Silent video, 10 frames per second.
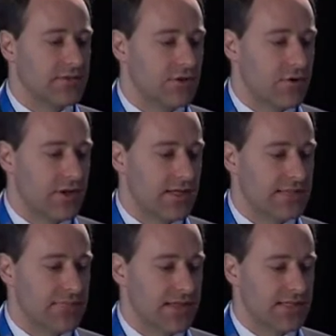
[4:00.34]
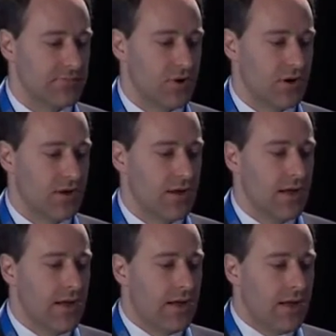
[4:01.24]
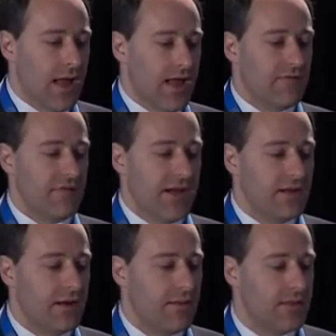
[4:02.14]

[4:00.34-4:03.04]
scoring is based upon. And finally,